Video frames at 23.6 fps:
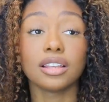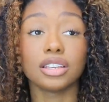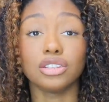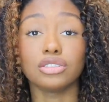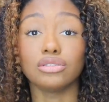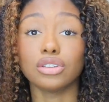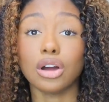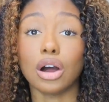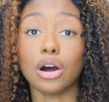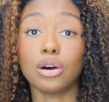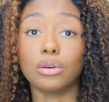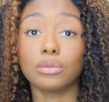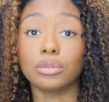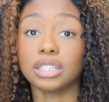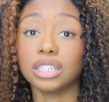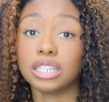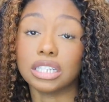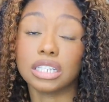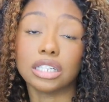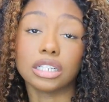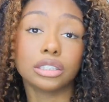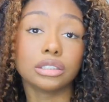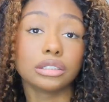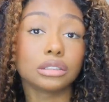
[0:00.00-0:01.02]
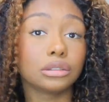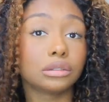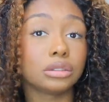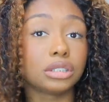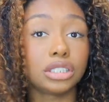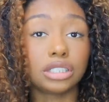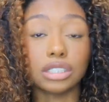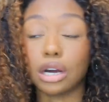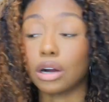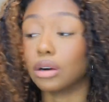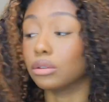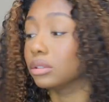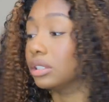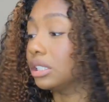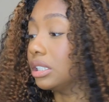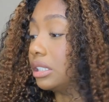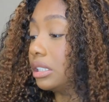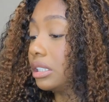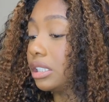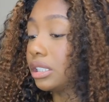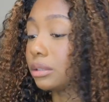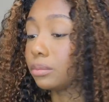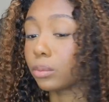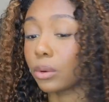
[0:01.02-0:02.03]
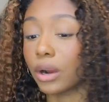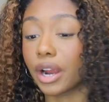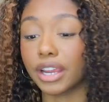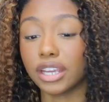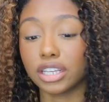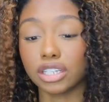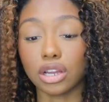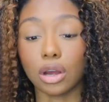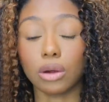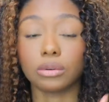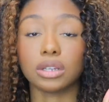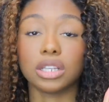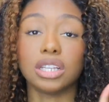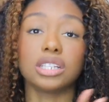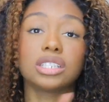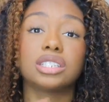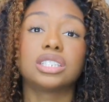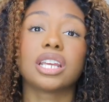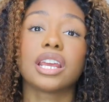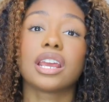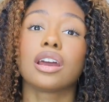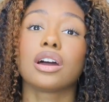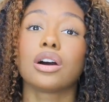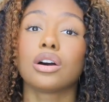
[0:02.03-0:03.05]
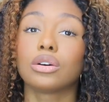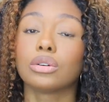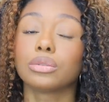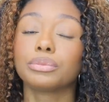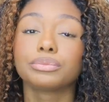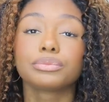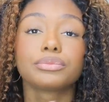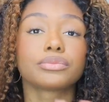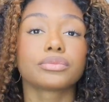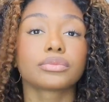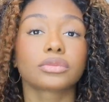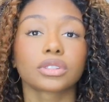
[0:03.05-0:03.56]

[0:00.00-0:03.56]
You don't need glue, you don't need spray, you don't need gel.